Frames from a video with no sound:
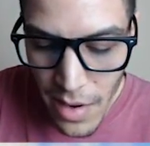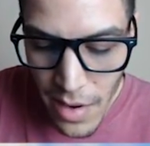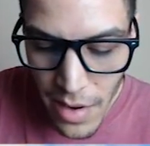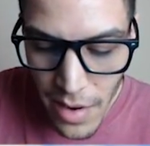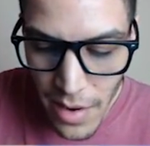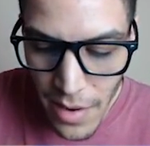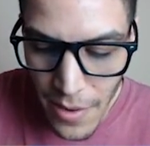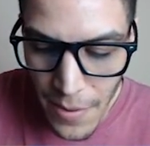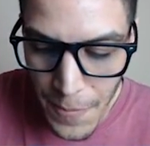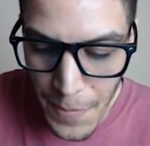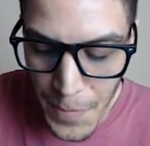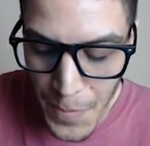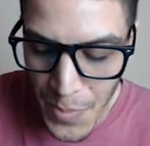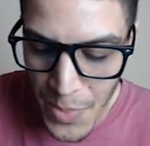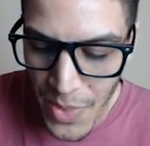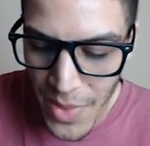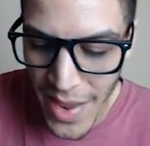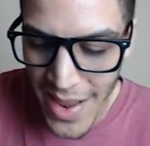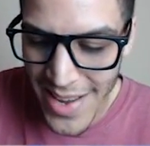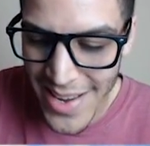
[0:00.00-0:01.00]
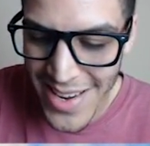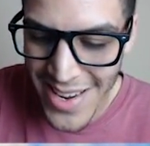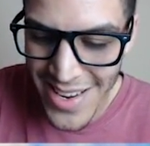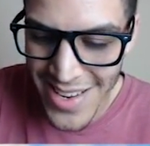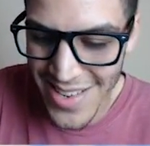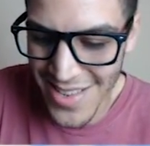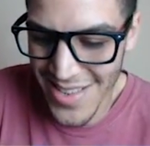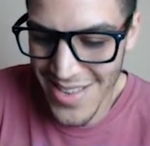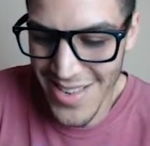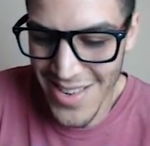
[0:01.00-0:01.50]

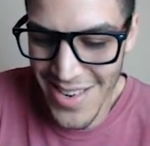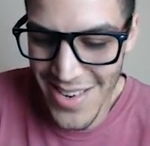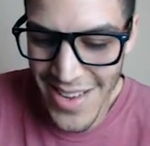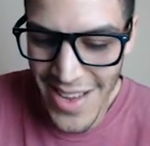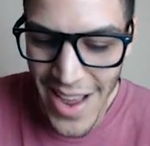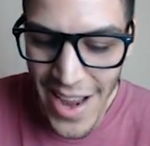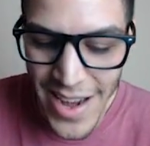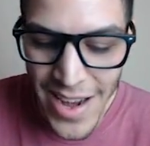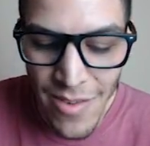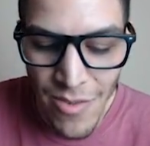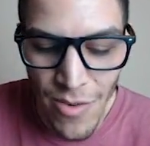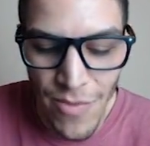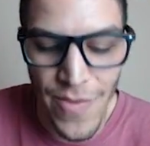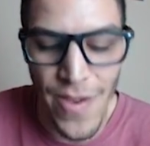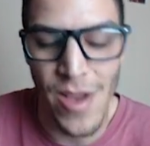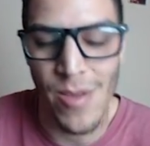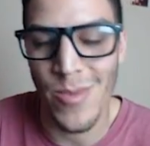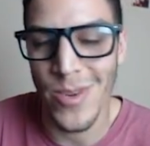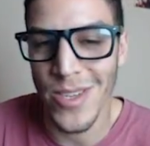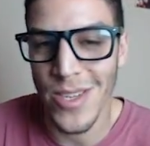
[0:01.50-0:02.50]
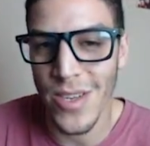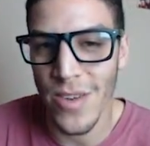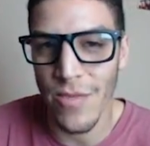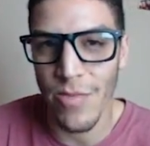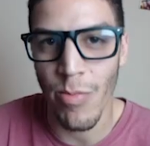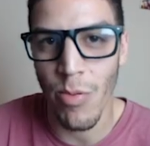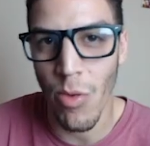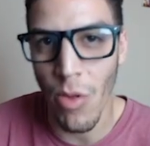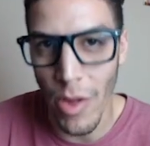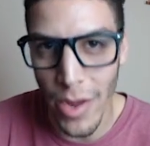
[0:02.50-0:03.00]
I never found
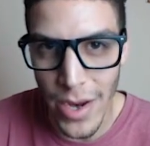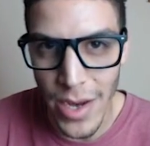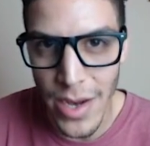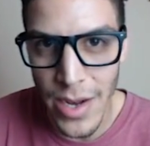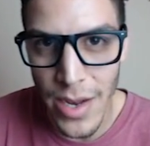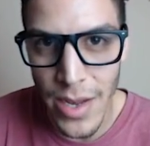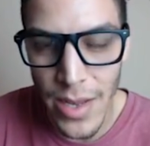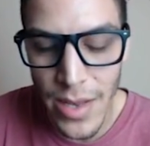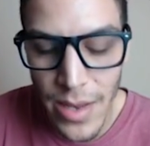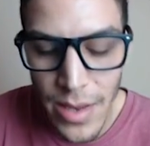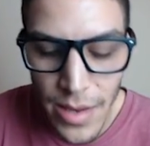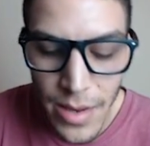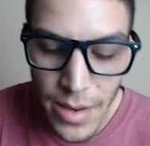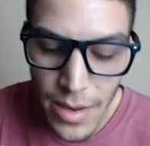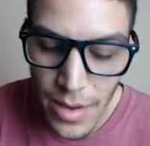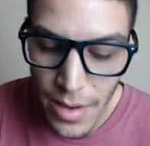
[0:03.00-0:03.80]
myself playing it.